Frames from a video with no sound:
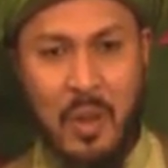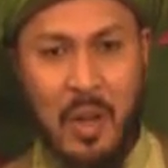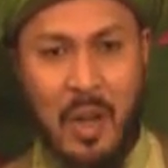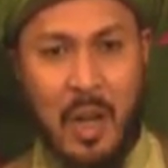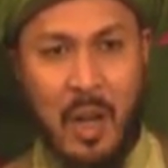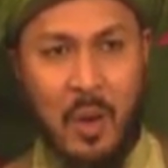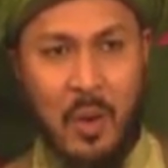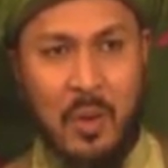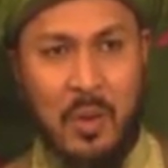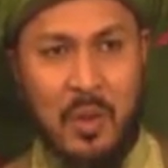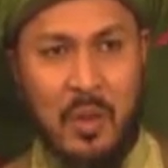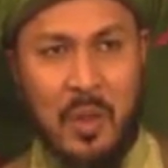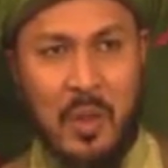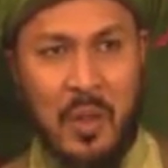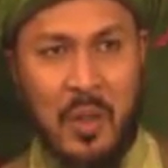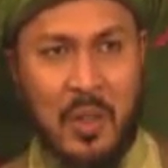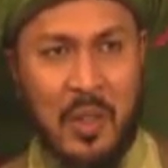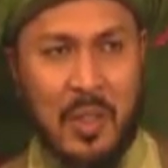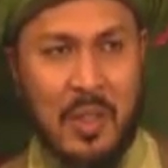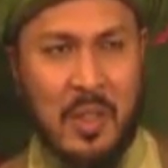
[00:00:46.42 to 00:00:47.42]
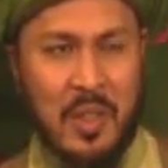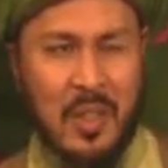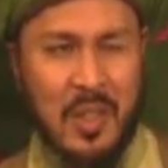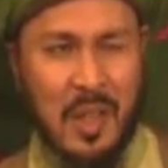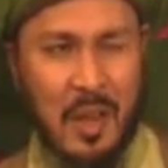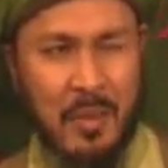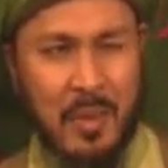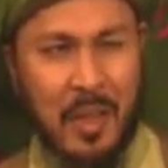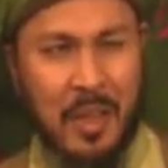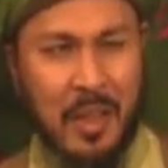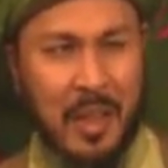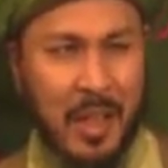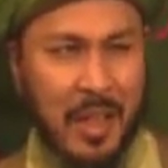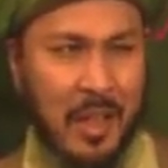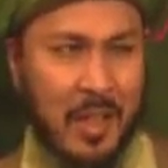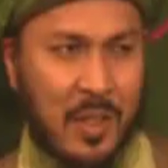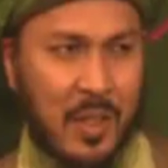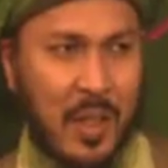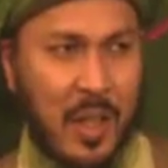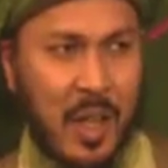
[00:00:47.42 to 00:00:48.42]
Now, this is something
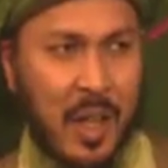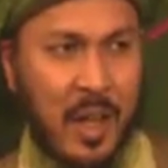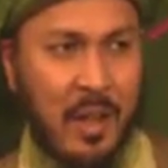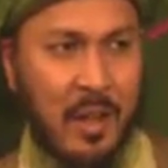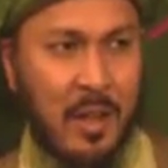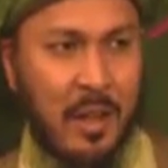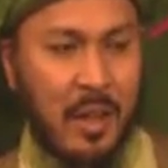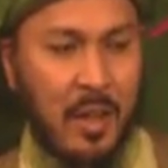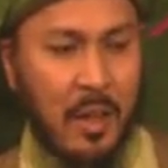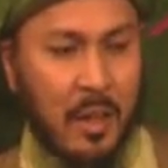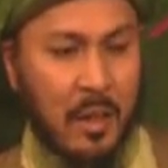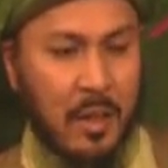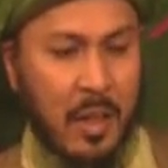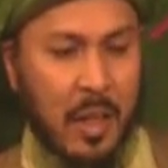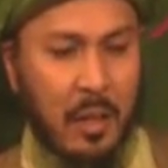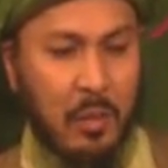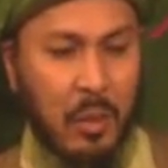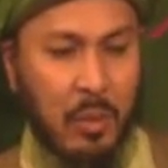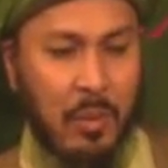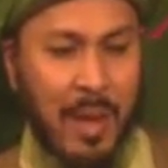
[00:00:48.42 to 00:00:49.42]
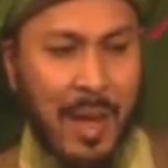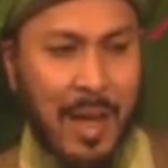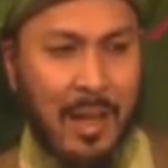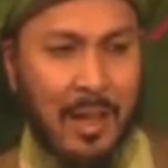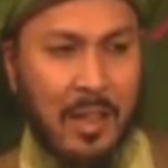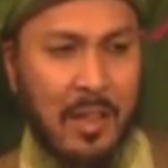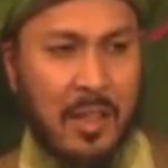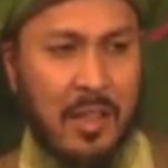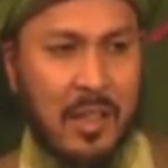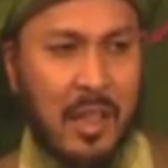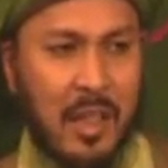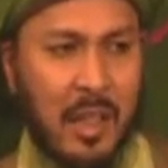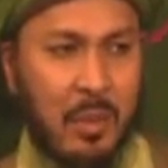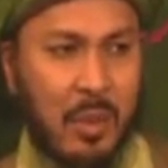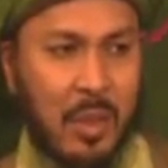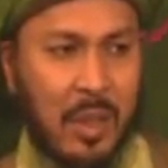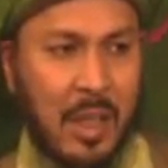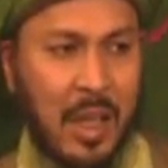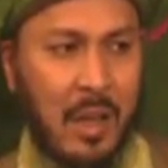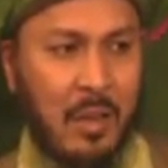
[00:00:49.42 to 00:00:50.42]
that is there that will balance, that
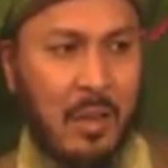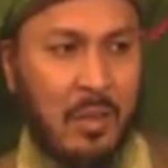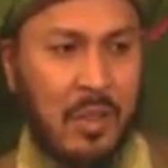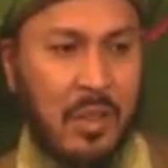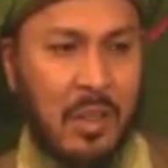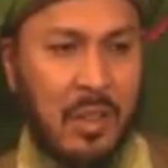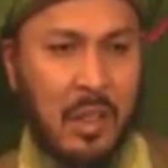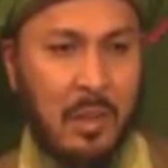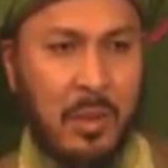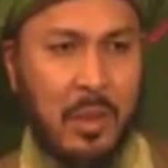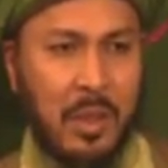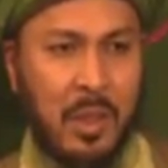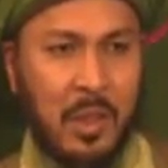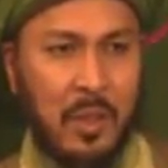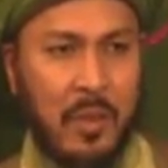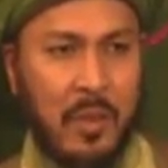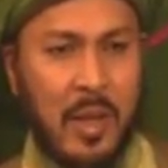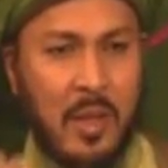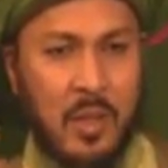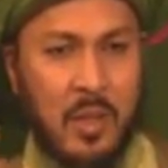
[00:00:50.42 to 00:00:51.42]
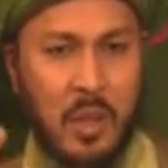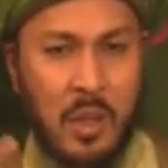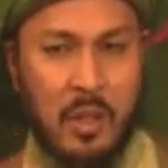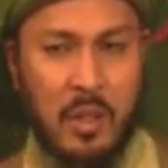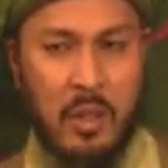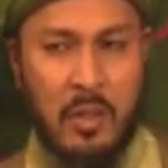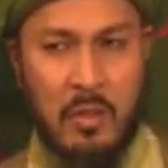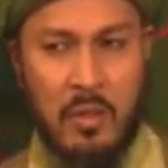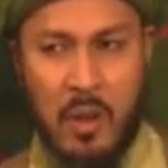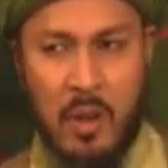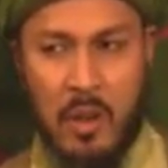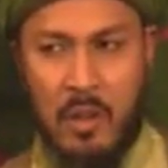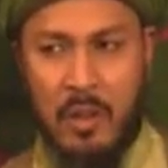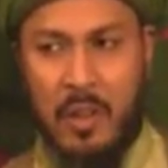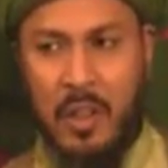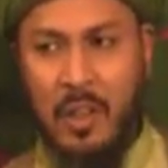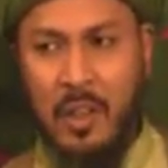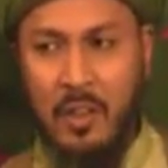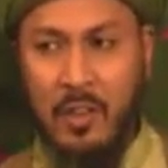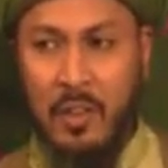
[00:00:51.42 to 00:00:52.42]
will counter, that will erase all the wrong
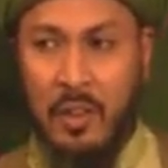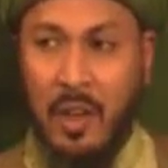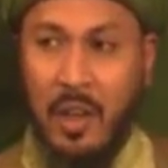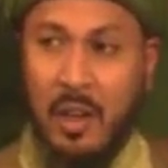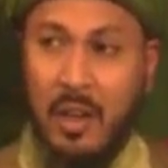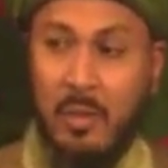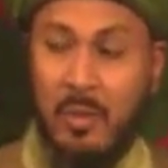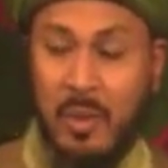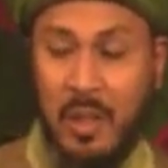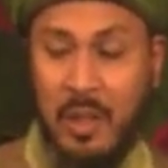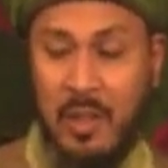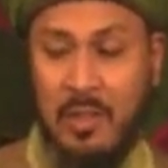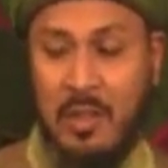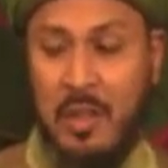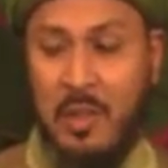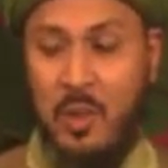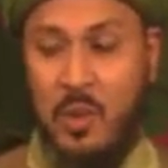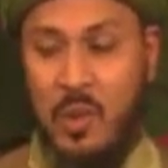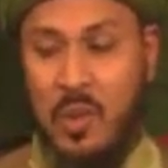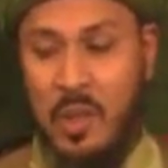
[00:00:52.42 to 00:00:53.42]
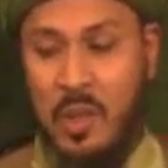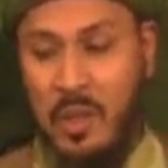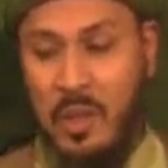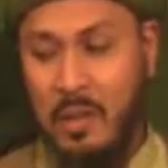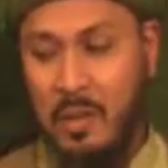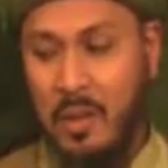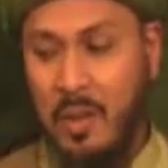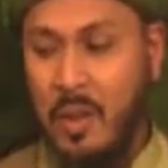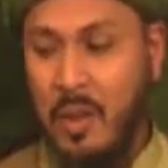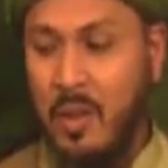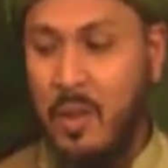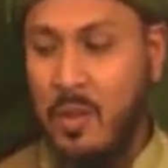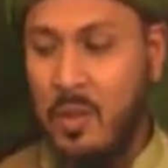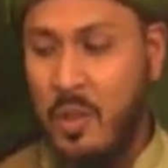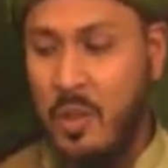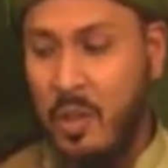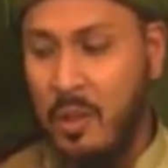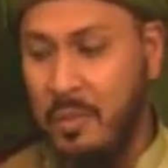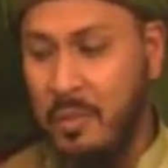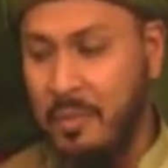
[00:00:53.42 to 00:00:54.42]
things, the haram things that you see.
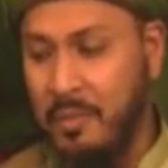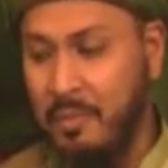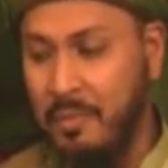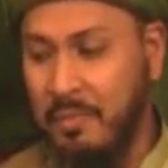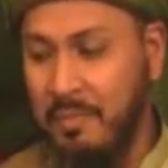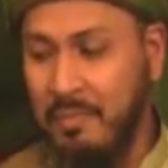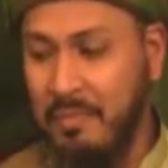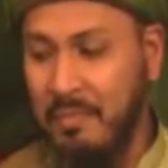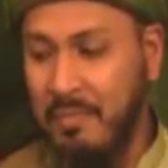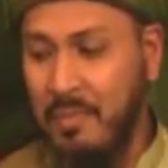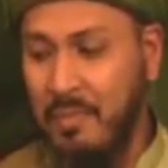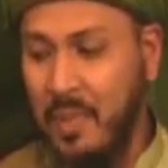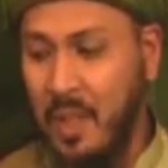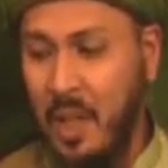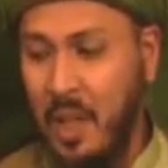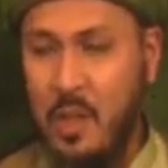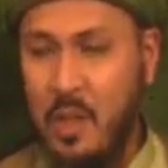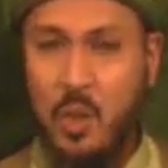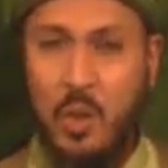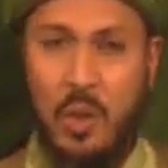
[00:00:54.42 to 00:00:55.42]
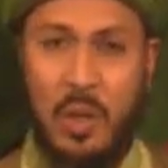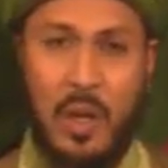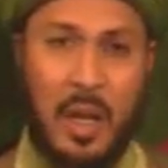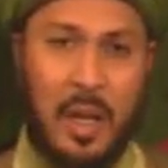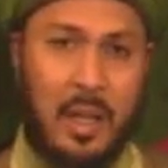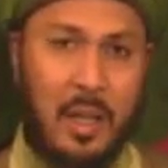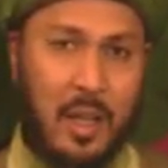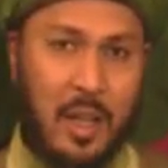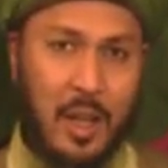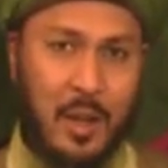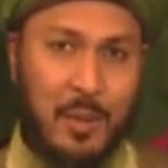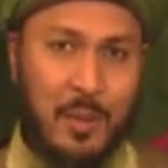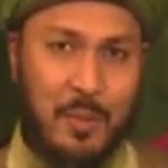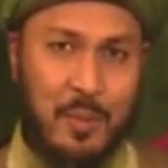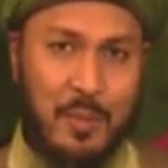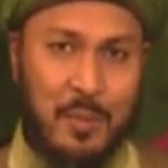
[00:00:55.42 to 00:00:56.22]
So, as you like again.